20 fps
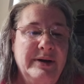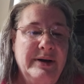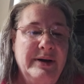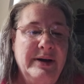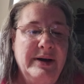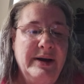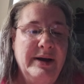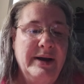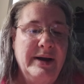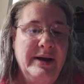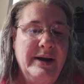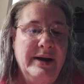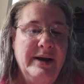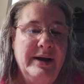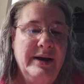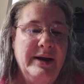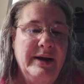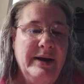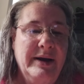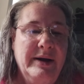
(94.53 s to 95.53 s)

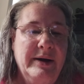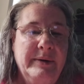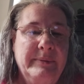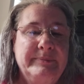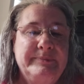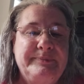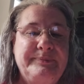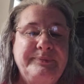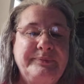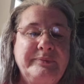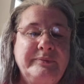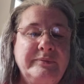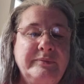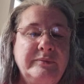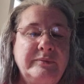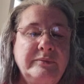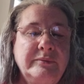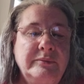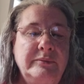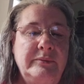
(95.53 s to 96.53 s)

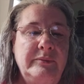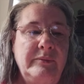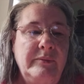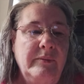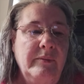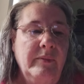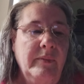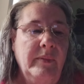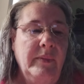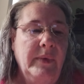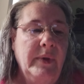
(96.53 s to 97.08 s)
[no speech]